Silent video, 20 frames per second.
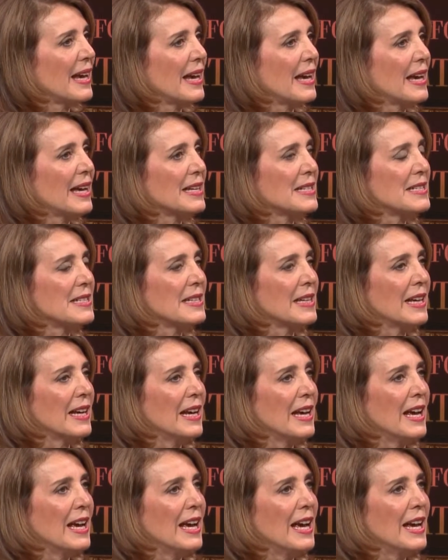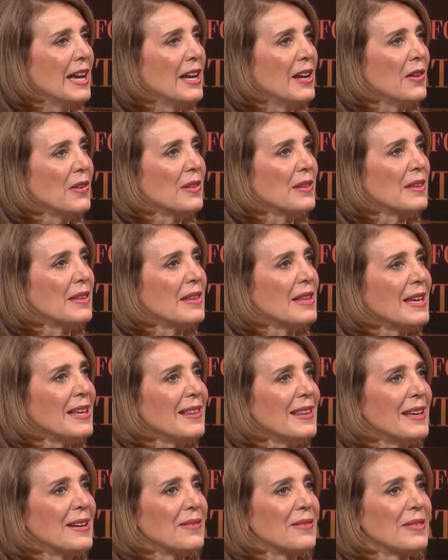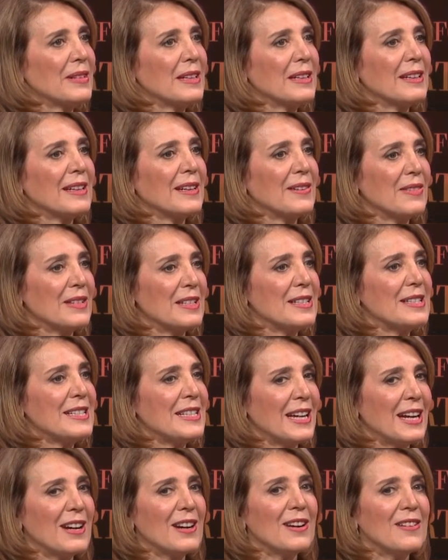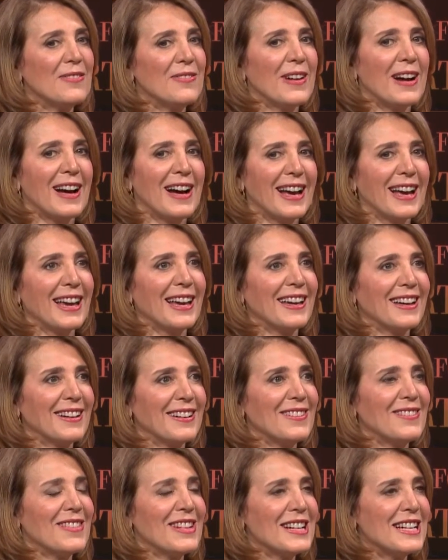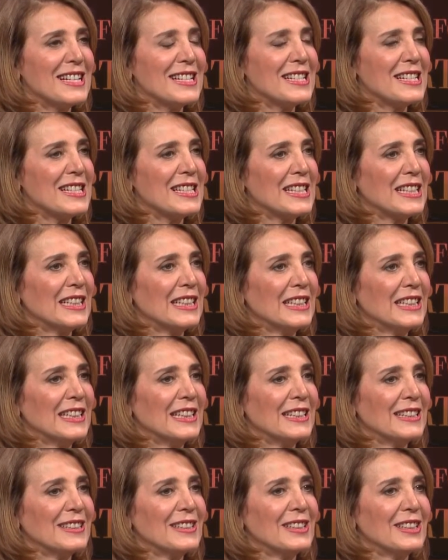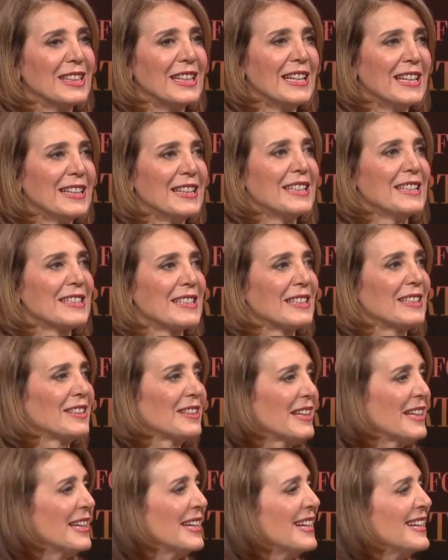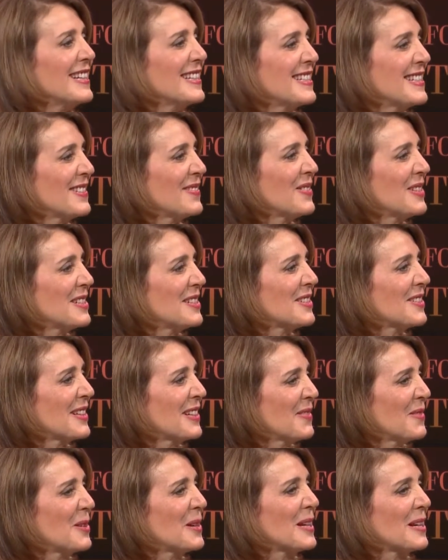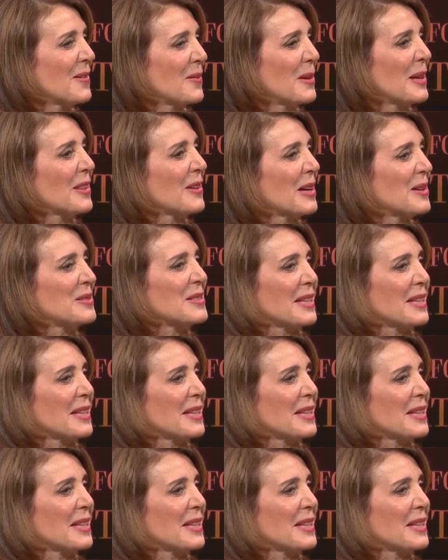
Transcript: And, you know, the thing that really was terrifying was looking at these little kids and wondering whether I was